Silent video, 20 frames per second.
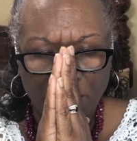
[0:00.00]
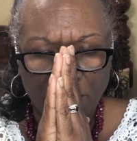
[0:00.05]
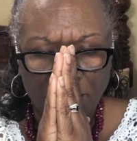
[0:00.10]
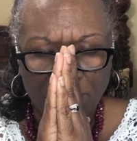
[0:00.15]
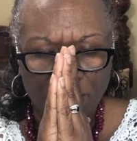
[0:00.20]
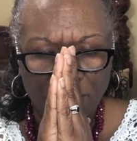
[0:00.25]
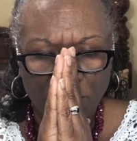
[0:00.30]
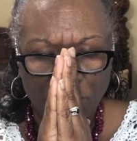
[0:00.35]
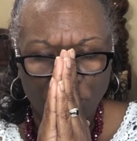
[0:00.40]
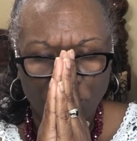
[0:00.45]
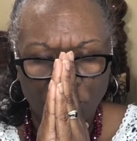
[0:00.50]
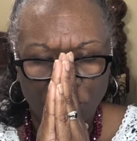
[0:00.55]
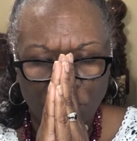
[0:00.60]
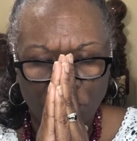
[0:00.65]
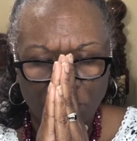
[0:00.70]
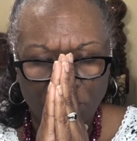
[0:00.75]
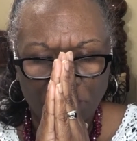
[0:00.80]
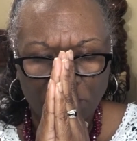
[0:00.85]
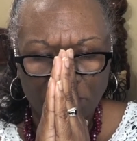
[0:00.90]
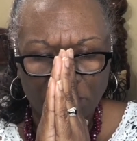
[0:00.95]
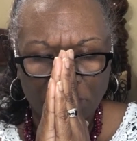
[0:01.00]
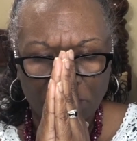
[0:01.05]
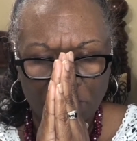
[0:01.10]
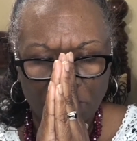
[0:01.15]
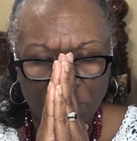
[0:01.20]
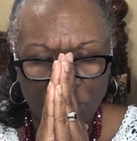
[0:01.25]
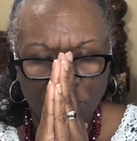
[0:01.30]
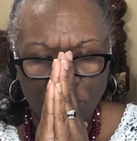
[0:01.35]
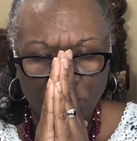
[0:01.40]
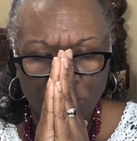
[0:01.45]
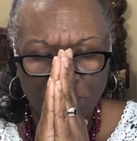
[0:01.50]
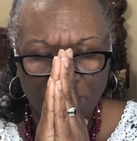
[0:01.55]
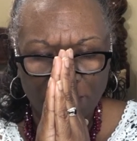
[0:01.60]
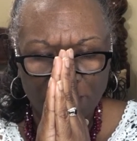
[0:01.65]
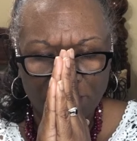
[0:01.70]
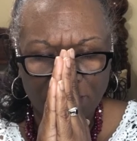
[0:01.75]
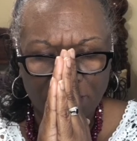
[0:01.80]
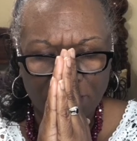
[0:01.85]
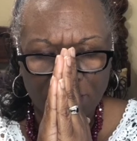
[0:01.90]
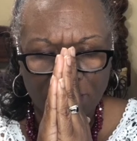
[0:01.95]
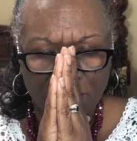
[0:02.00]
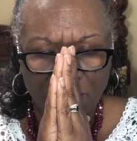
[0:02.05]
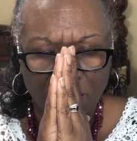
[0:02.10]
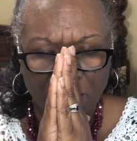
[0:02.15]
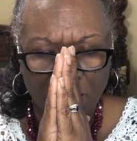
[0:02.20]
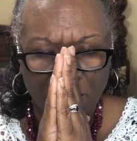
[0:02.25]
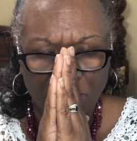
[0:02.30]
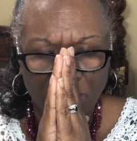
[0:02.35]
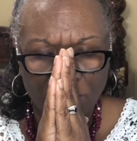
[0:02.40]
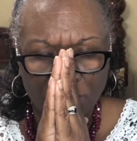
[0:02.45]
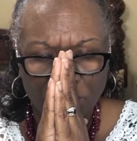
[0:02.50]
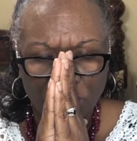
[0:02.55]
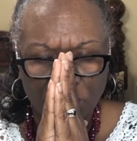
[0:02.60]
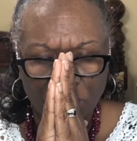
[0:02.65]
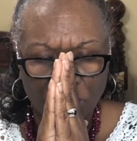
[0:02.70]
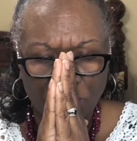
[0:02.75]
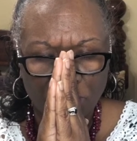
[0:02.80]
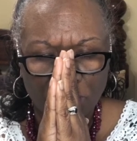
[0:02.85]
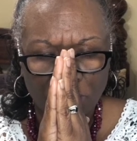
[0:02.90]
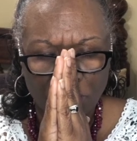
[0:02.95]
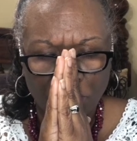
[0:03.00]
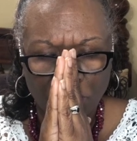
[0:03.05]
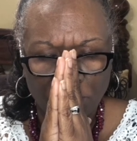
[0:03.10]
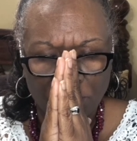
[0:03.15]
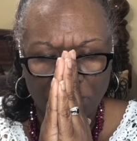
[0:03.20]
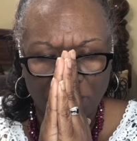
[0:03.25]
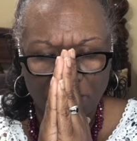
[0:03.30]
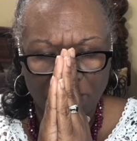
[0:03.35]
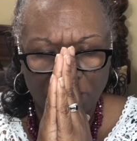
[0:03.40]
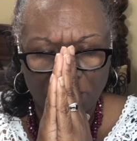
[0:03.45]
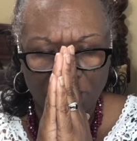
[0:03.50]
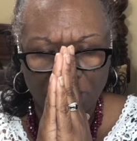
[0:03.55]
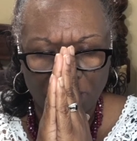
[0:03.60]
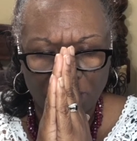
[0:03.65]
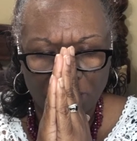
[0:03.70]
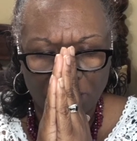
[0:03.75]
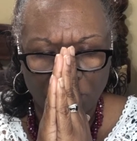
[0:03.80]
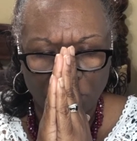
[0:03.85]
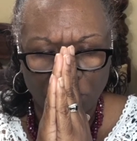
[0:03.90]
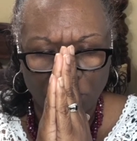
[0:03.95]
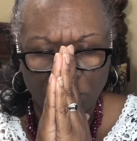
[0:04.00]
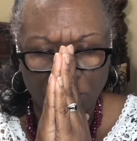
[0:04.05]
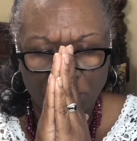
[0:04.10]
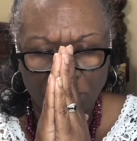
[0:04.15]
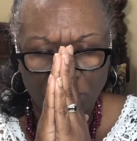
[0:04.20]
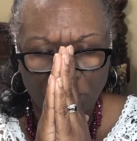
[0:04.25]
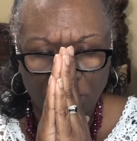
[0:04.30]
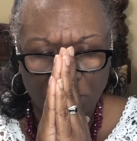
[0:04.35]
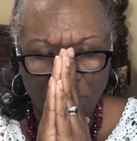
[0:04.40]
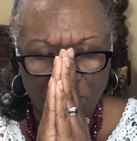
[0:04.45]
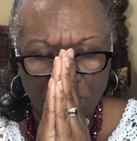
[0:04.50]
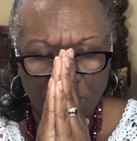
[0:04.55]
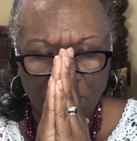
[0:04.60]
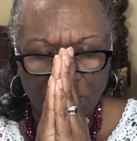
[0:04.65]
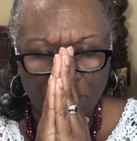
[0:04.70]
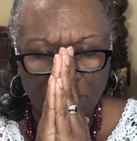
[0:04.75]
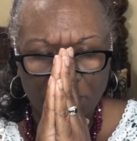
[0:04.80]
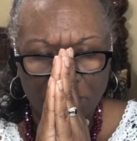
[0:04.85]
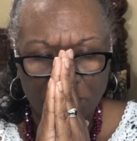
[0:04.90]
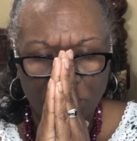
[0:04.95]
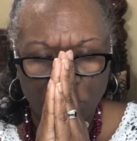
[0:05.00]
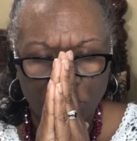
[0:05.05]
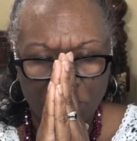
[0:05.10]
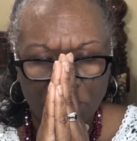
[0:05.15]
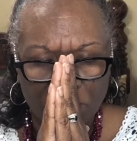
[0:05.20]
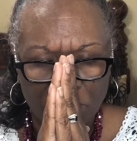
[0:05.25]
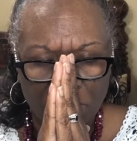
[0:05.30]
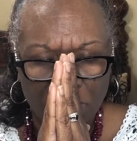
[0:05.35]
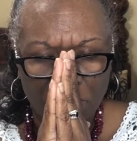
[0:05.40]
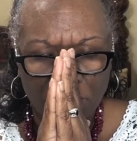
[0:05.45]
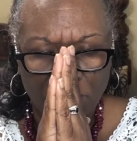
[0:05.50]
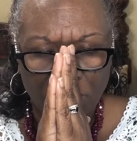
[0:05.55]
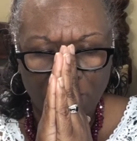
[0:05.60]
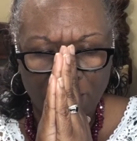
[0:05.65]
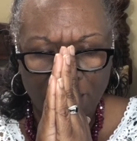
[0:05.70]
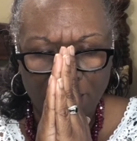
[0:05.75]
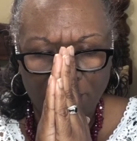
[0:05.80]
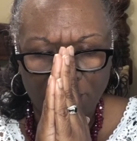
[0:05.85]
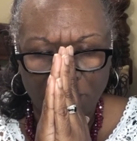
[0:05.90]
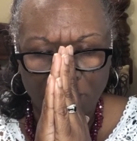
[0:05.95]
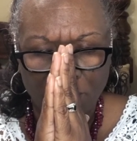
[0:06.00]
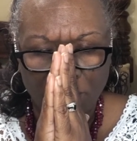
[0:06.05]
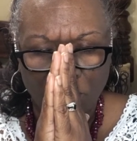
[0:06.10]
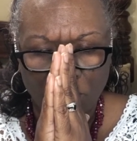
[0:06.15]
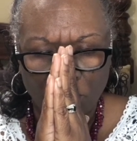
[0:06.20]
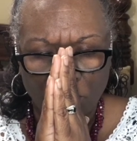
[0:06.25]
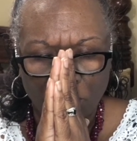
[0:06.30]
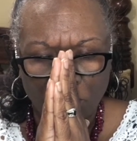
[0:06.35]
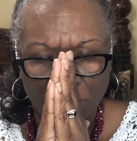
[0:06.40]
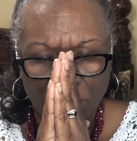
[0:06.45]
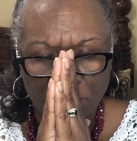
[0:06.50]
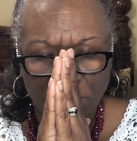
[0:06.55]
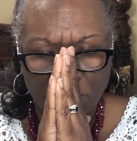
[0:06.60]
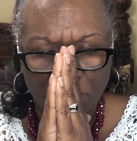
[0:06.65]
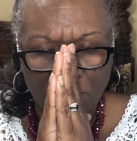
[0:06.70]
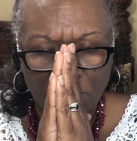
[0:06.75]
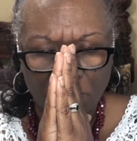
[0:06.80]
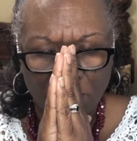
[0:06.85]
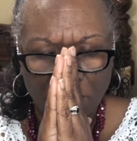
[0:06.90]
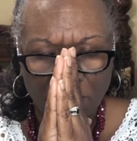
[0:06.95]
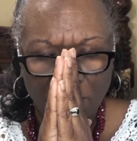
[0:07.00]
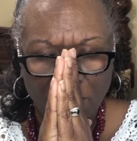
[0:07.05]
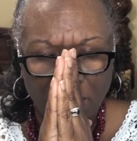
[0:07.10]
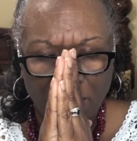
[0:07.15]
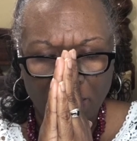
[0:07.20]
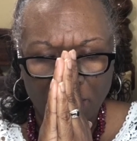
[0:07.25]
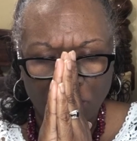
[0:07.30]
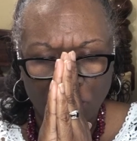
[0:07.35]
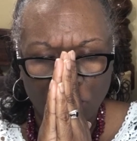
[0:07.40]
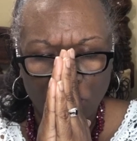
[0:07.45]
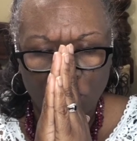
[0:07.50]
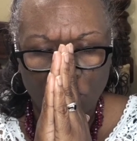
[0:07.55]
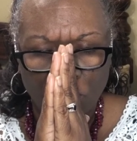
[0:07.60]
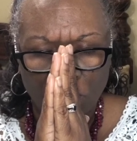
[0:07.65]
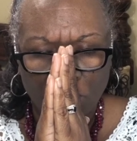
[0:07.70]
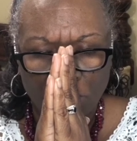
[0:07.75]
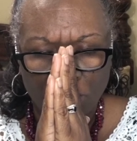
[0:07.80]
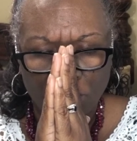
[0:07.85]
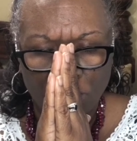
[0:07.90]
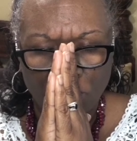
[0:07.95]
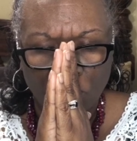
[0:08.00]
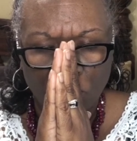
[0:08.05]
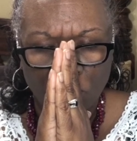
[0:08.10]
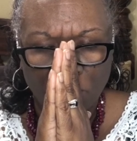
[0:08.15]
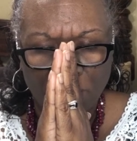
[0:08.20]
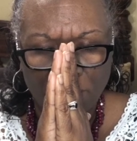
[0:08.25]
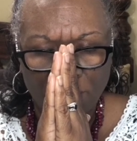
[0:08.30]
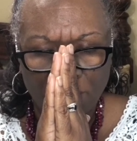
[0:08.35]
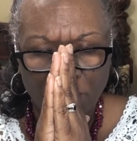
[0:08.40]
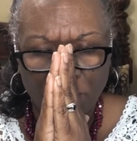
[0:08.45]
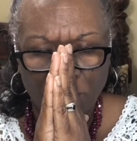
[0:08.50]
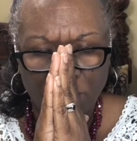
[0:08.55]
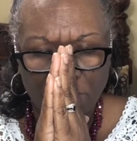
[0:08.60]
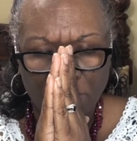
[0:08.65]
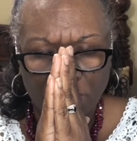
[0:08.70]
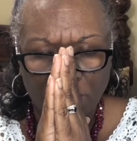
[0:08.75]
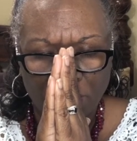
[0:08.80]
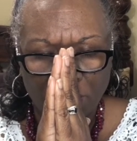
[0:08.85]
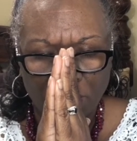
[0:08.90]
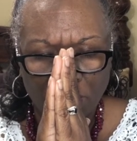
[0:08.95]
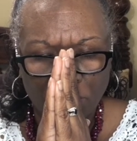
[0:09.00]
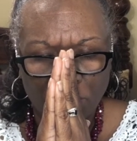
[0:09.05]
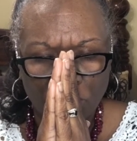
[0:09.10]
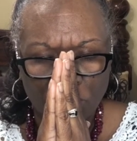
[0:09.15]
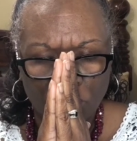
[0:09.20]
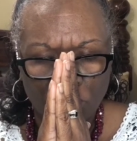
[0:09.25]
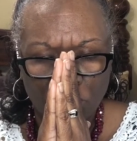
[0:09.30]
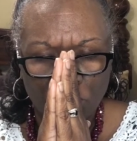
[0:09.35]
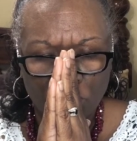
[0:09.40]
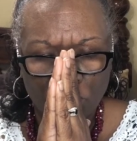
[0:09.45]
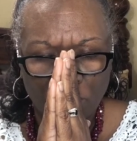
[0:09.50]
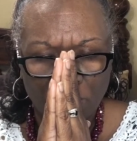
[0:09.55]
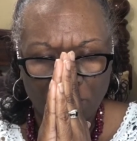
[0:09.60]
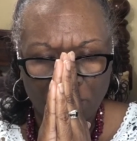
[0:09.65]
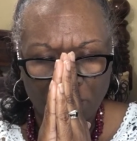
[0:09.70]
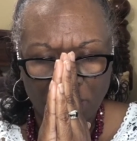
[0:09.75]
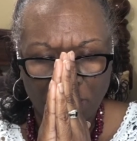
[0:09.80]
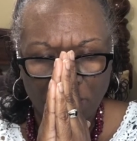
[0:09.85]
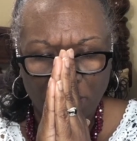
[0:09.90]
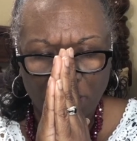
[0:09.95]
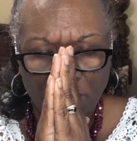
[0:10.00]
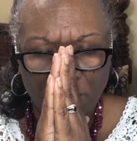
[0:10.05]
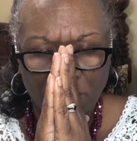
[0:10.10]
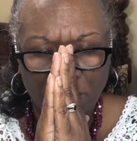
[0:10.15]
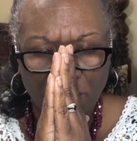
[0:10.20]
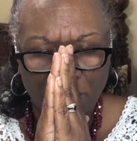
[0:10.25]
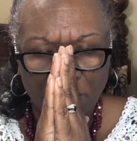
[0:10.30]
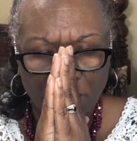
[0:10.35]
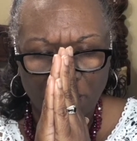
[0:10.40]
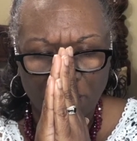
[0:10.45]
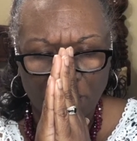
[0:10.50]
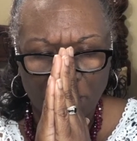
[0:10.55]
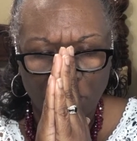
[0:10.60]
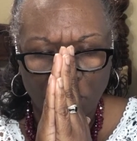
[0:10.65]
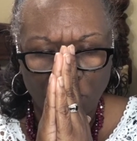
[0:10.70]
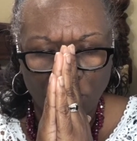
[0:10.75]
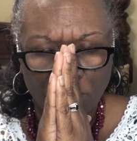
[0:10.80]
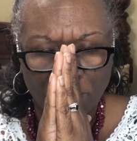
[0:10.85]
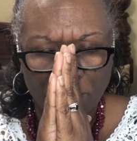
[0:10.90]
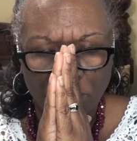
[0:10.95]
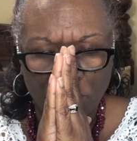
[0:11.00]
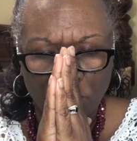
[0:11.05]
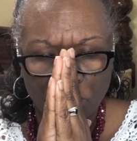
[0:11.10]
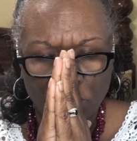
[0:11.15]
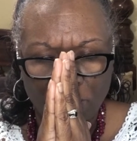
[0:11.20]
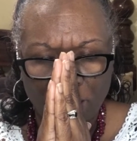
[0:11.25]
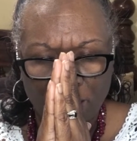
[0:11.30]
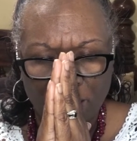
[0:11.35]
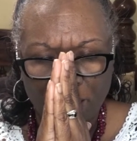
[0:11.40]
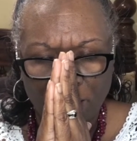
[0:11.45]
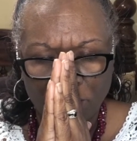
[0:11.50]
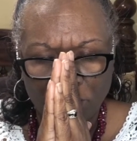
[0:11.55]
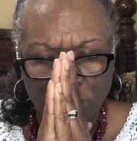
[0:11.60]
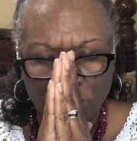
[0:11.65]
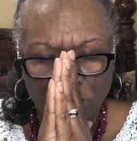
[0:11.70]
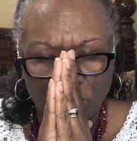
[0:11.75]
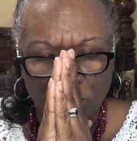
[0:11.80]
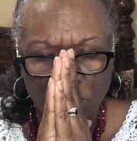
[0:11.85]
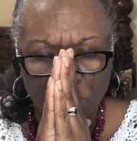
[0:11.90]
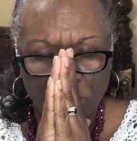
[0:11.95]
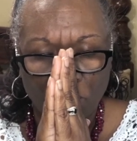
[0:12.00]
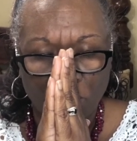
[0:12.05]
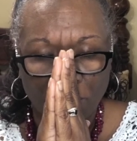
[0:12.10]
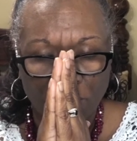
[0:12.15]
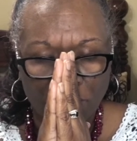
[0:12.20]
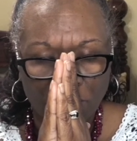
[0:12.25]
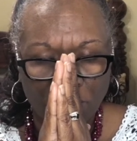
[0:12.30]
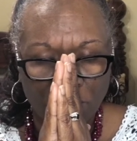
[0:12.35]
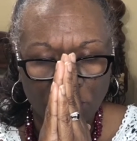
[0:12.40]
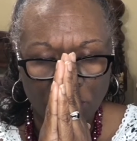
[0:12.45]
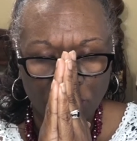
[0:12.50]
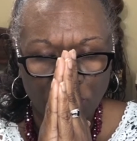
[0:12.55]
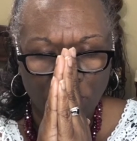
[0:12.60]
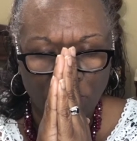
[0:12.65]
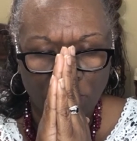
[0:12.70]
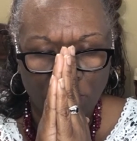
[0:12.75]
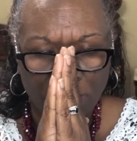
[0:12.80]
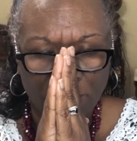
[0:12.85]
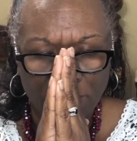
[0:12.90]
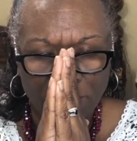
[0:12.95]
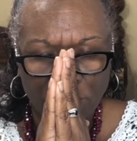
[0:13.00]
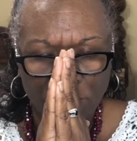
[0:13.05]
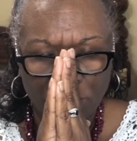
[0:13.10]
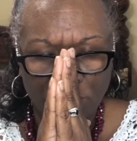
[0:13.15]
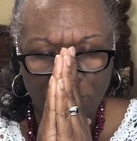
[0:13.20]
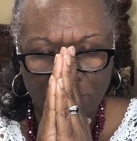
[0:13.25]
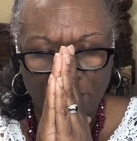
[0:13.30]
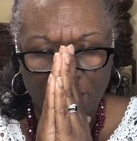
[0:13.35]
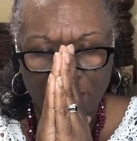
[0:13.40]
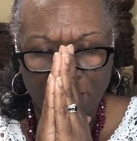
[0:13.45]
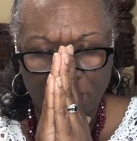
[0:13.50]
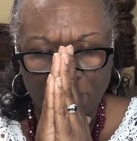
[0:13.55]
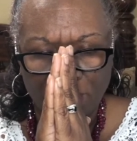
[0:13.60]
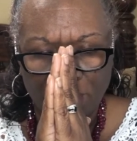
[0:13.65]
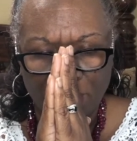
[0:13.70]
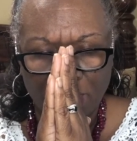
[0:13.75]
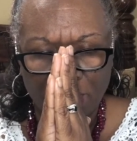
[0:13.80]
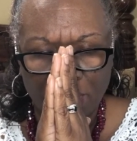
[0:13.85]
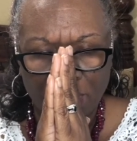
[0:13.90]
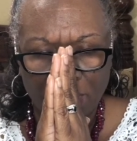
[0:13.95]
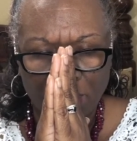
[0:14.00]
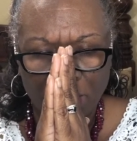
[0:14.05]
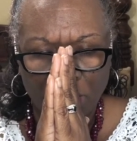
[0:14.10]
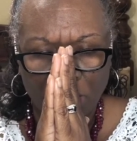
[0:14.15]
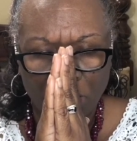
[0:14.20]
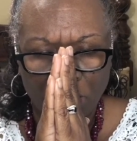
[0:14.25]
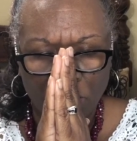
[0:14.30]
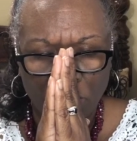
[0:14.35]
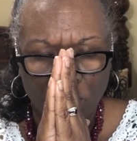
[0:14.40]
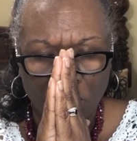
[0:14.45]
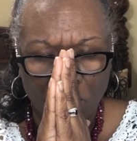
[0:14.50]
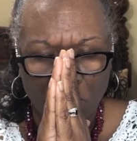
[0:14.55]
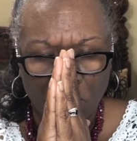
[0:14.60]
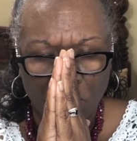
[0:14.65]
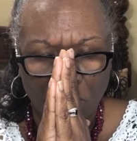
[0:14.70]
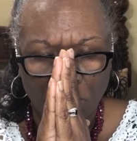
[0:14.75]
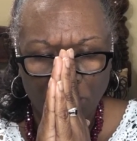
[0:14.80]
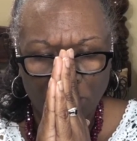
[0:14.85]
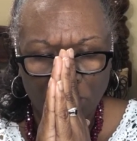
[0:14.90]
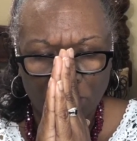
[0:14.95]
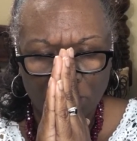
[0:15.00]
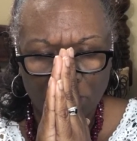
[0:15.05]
Thank you for your continued blessings of shielding and protecting us, Lord. There's so much evil out there, Lord, and you are one that we can look to and know that you got our, you are in control, and that you got us in your arms.